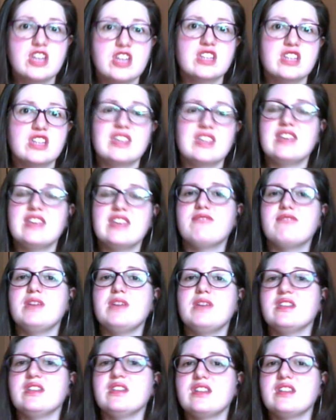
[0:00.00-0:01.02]
give me a
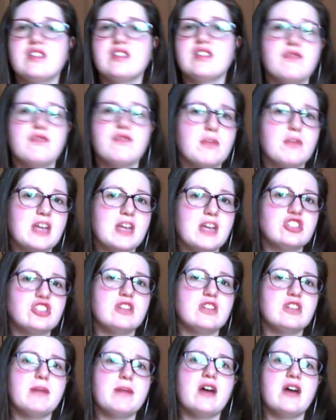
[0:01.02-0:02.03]
little information
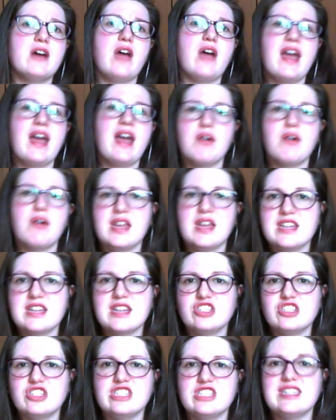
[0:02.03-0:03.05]
about how ADHD
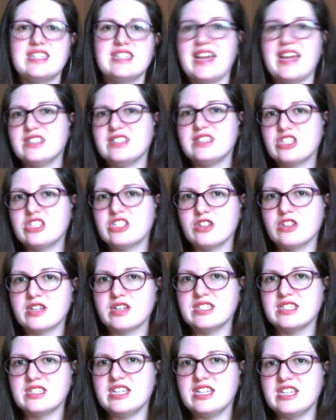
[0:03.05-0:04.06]
tends to look in
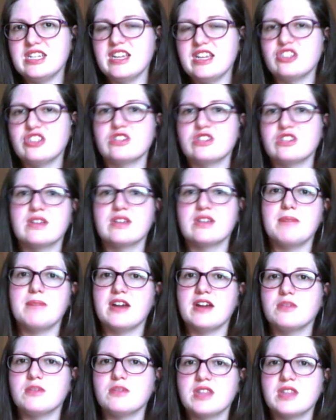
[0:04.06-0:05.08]
teenagers compared
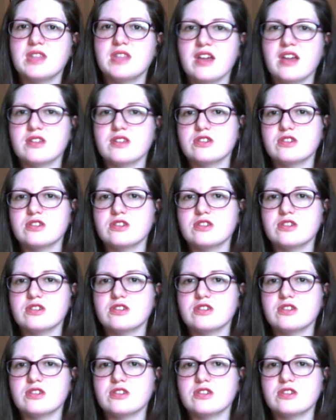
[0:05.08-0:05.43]
with other